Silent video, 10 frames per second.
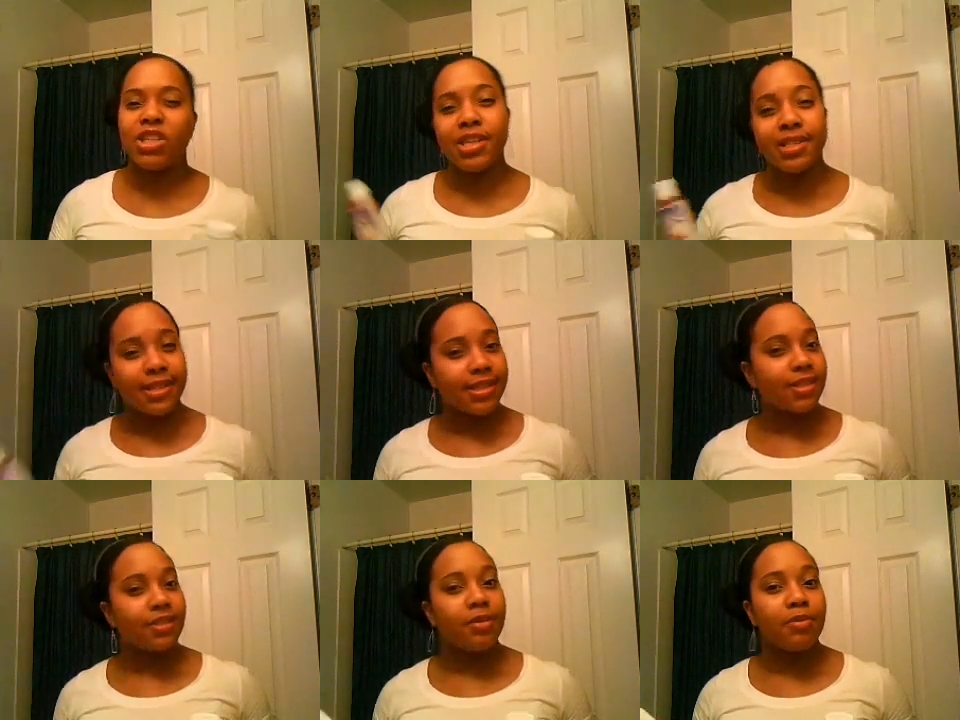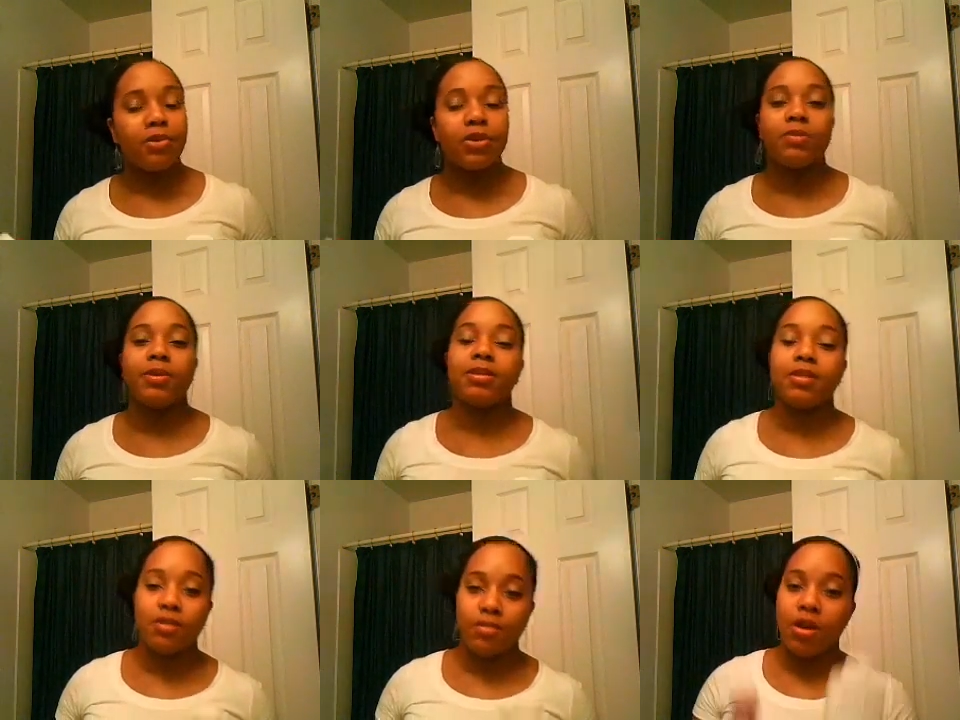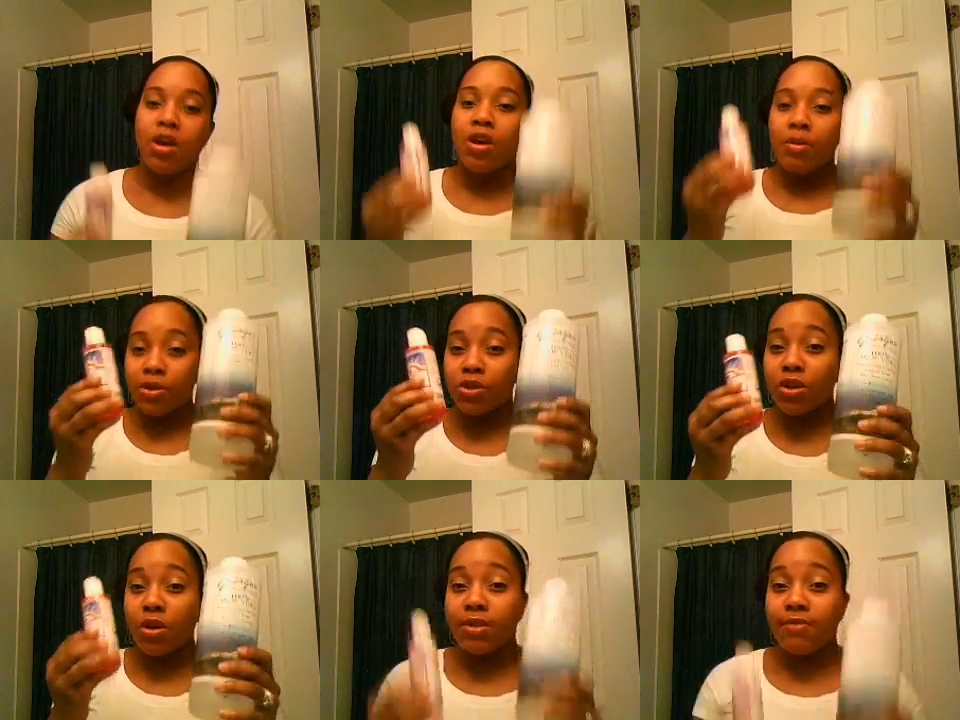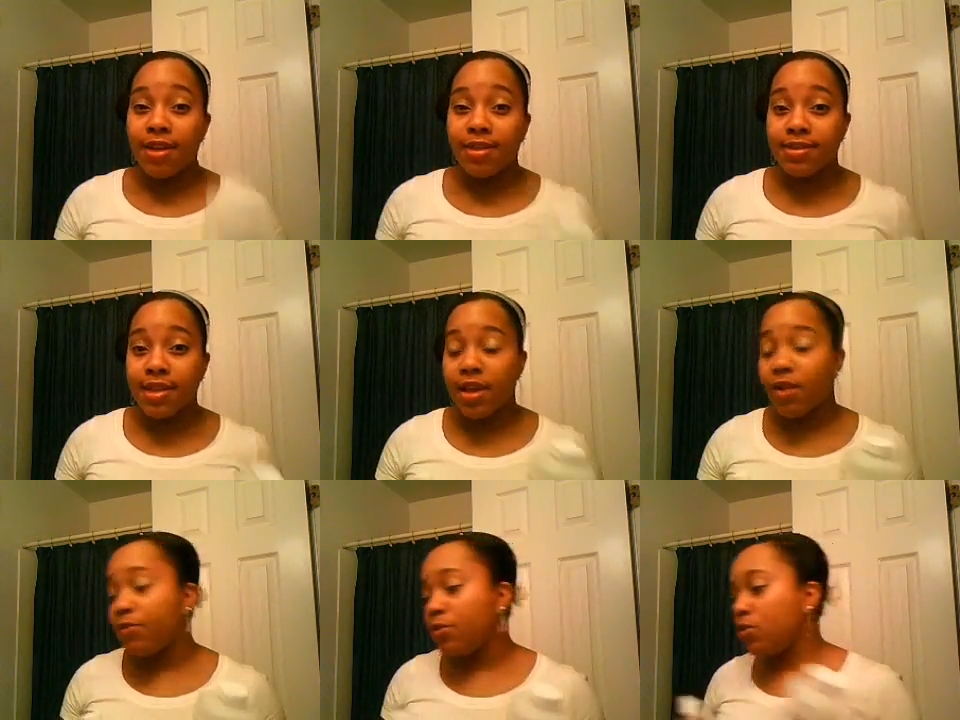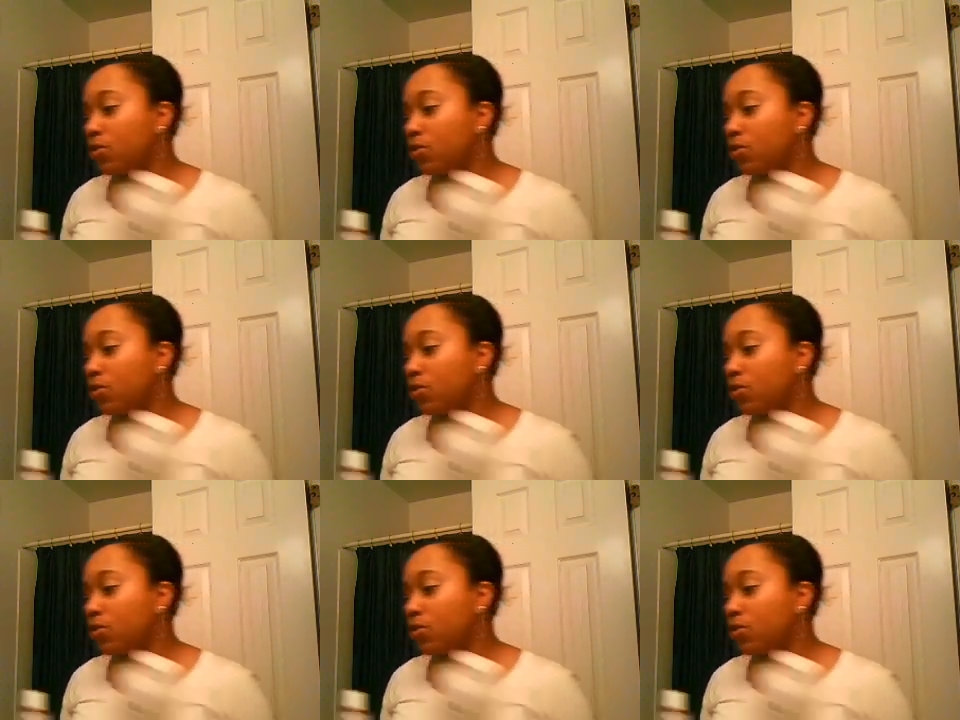GNC is a little bit more expensive, but you can always find these at health food